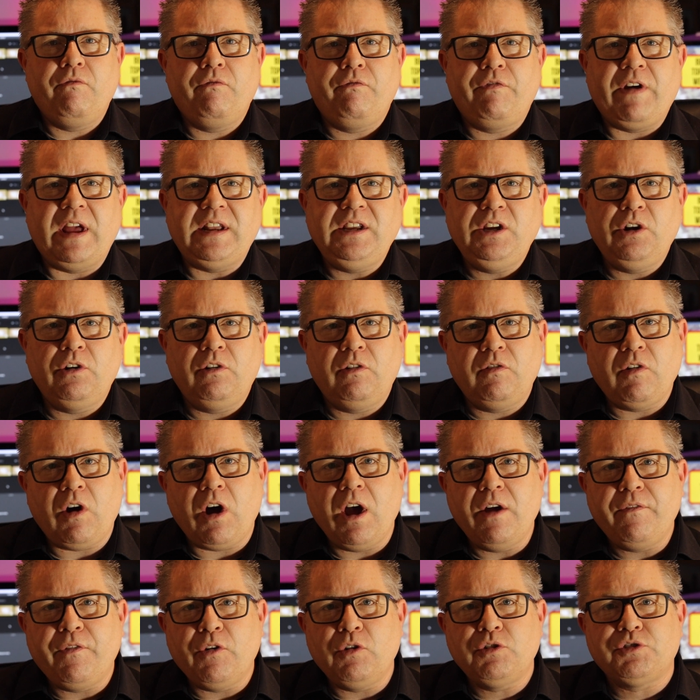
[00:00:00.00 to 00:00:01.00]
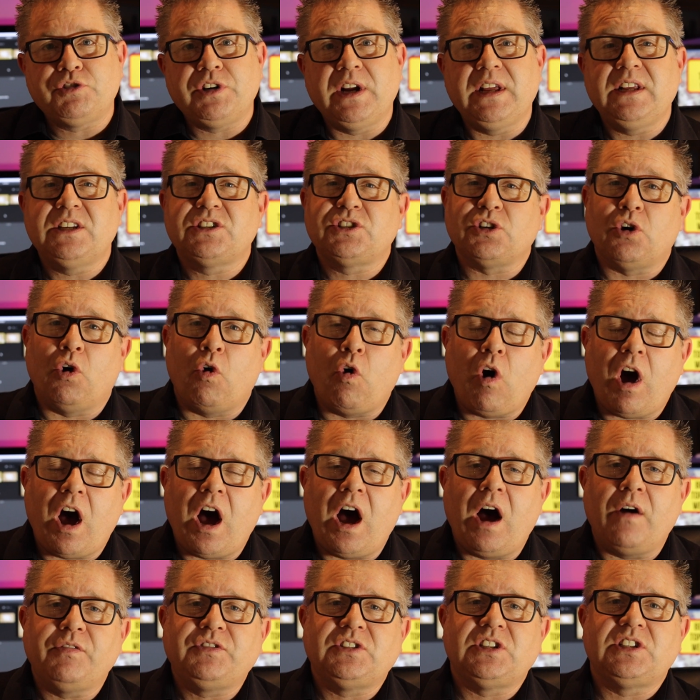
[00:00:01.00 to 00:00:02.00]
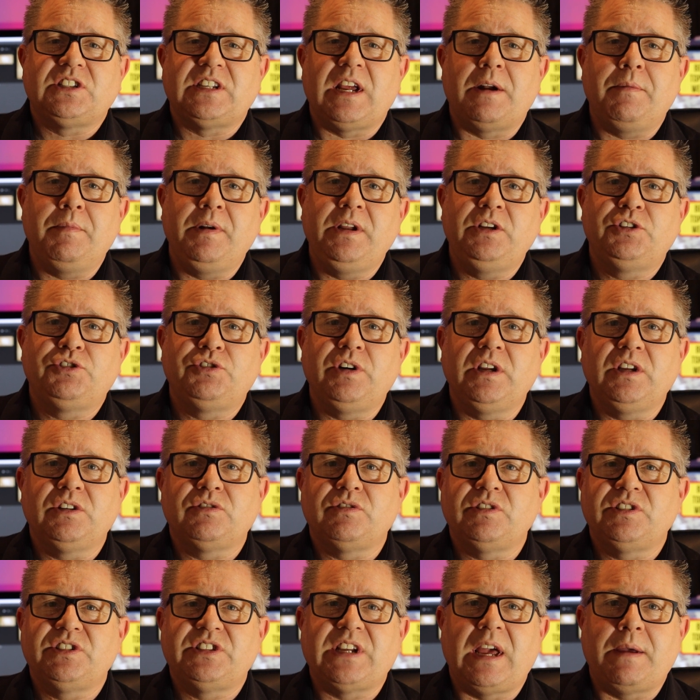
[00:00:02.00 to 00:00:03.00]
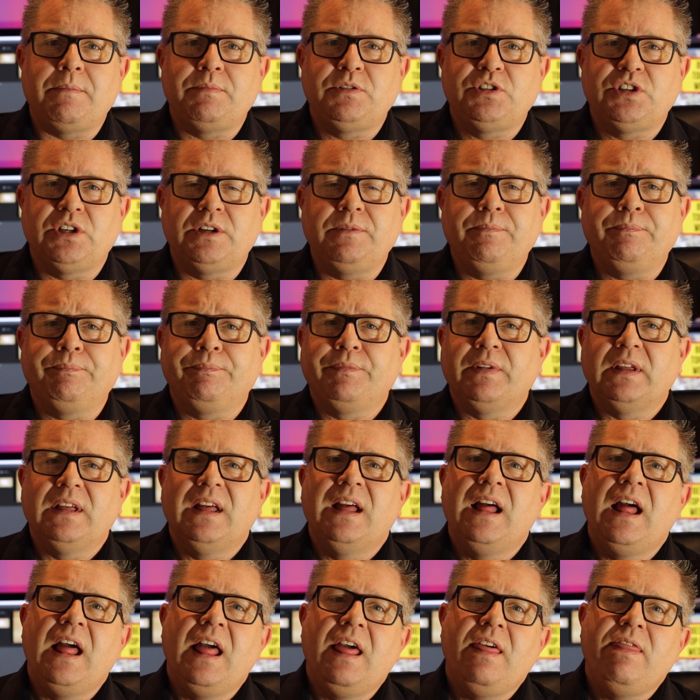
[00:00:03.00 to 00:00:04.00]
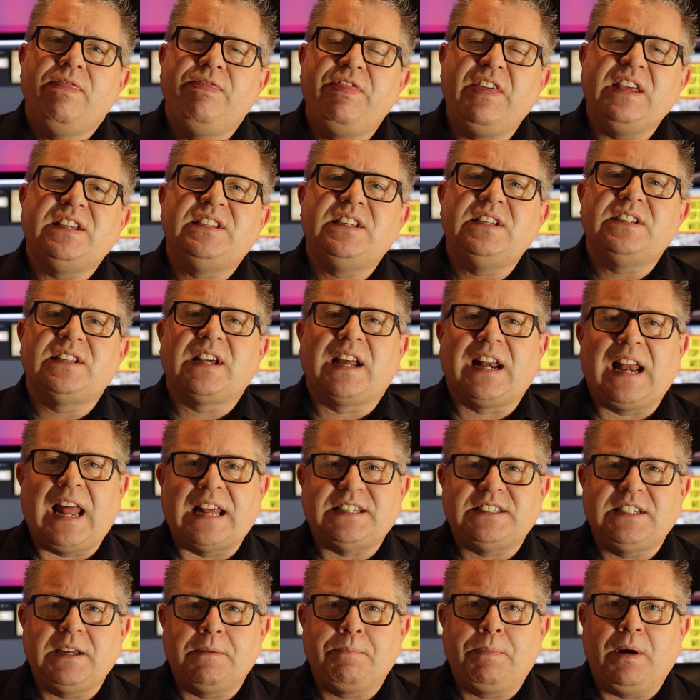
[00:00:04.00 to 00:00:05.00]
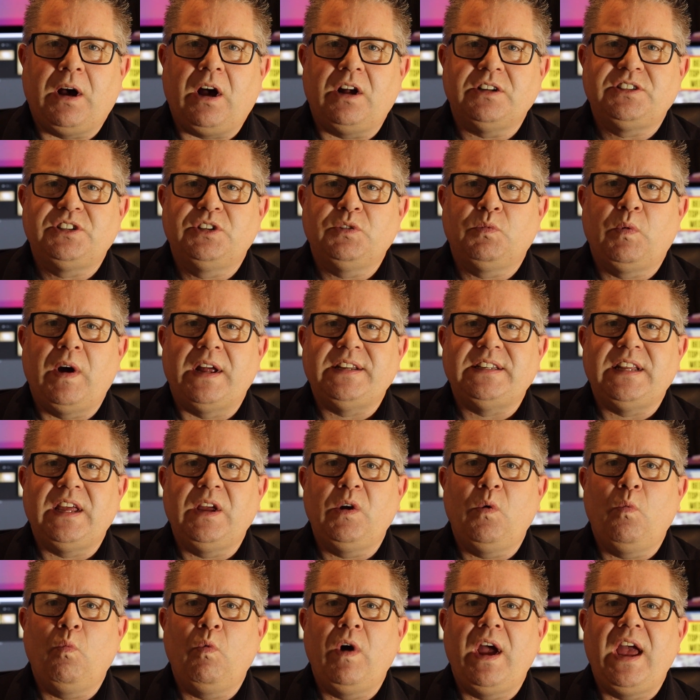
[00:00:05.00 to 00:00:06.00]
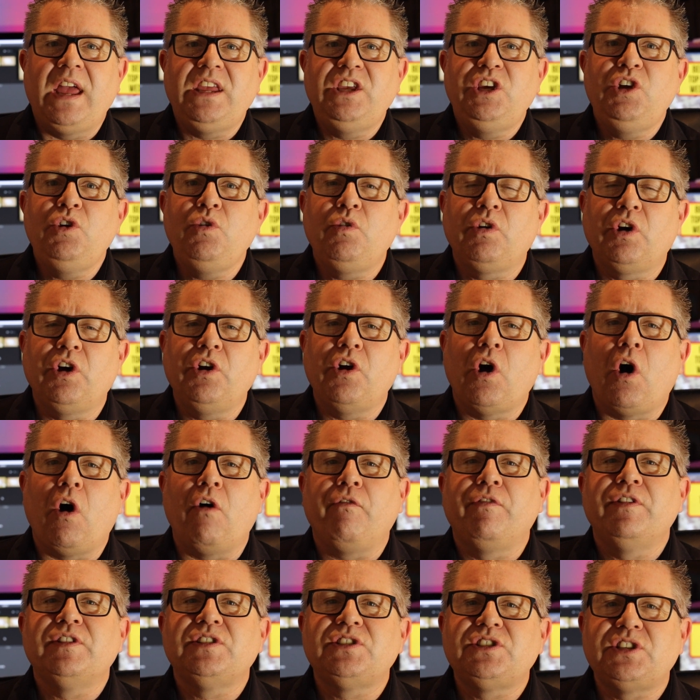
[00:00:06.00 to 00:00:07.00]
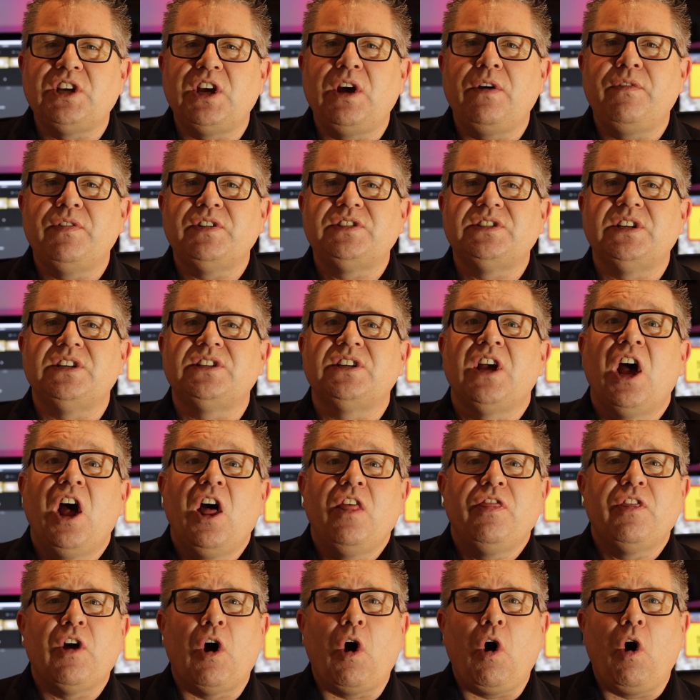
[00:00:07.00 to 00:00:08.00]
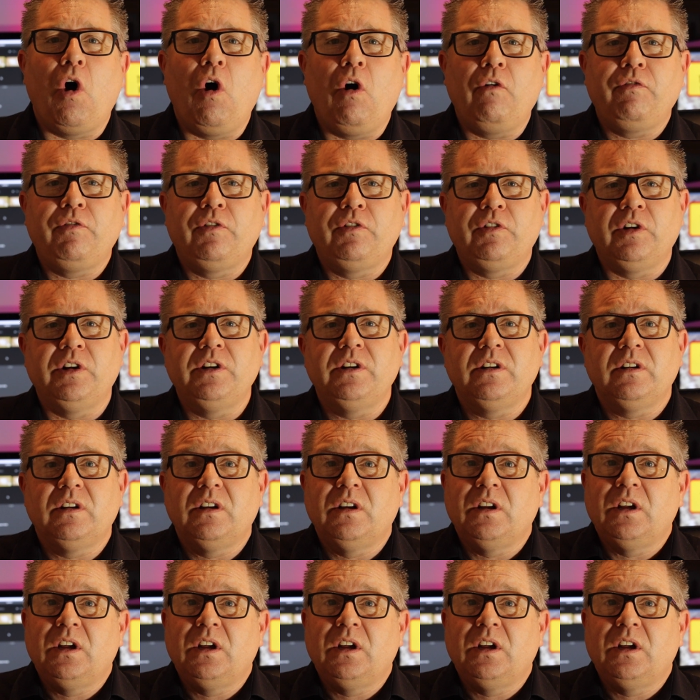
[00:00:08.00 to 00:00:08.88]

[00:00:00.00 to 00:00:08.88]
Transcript: Venue arrival drinks or after ceremony drinks reception. This is a classic part of the wedding where you can offer services that often